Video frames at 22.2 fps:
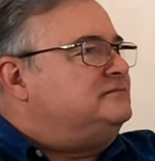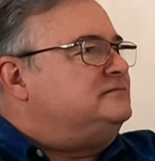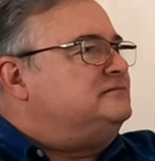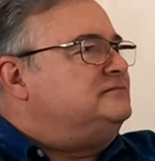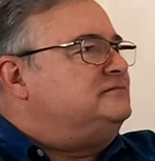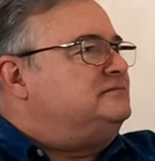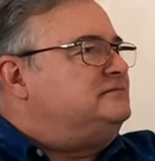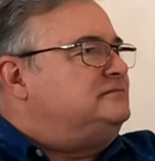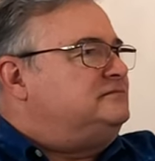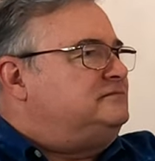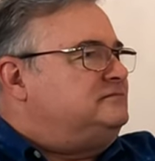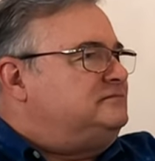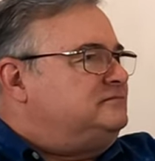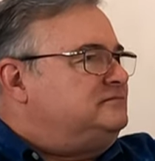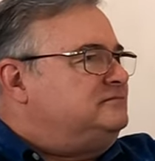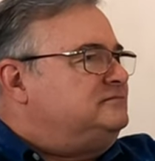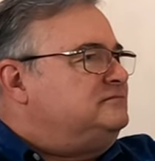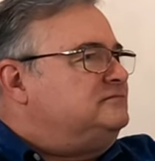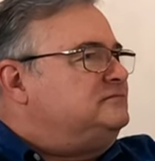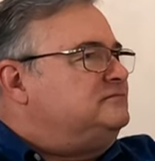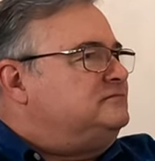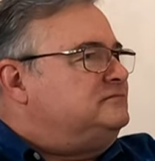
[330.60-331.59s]

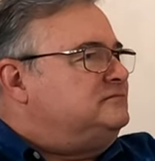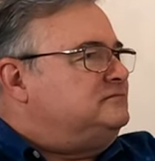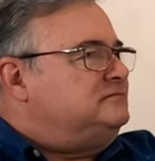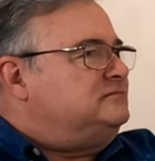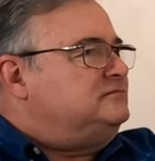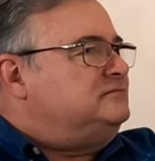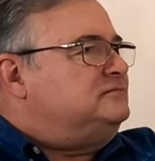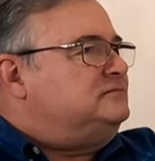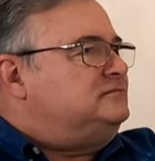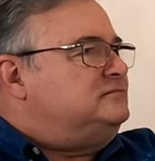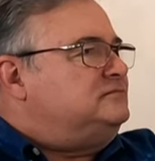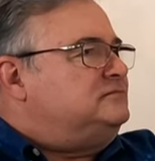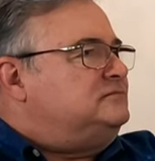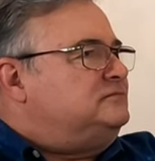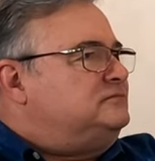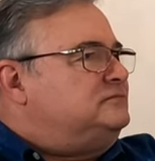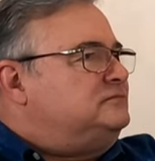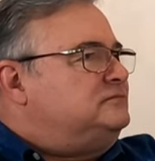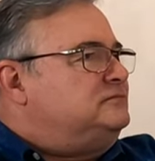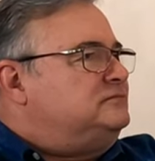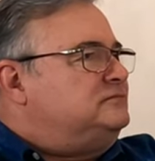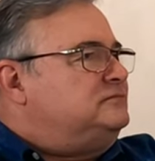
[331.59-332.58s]

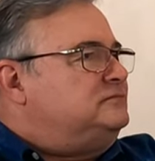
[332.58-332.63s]
(not speaking)